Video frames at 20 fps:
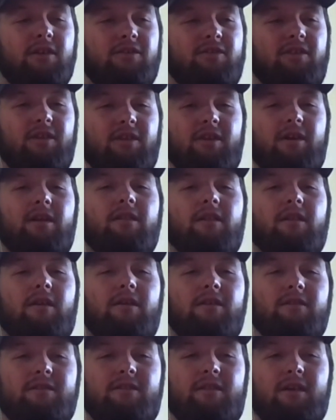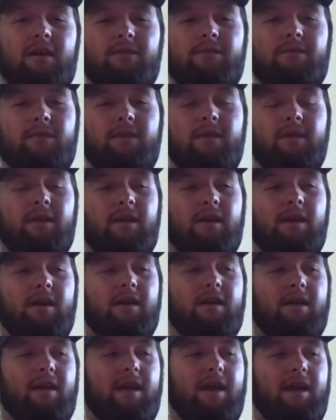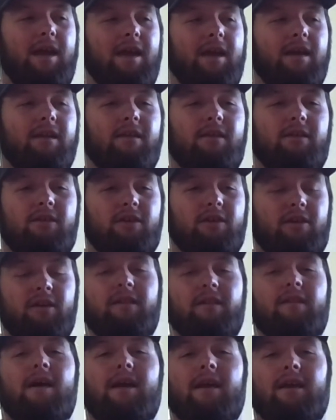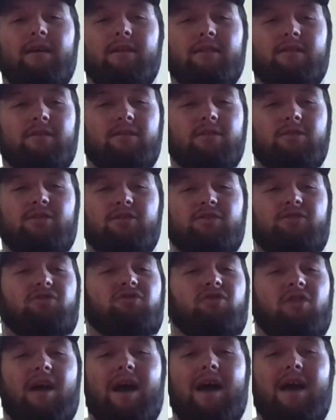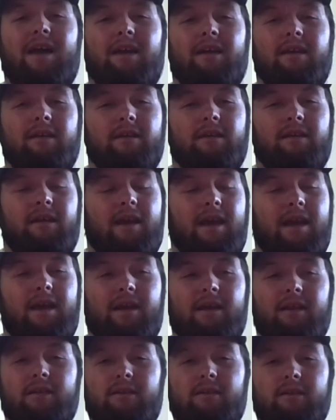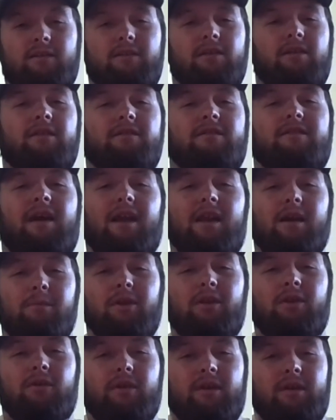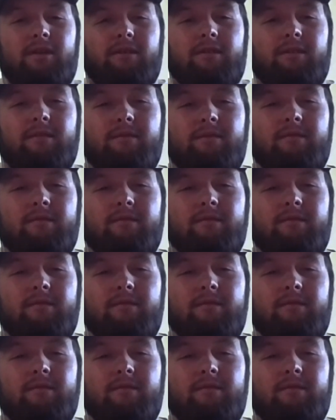So you're gonna learn stuff and you're going to like it. So just try and sign up and do it.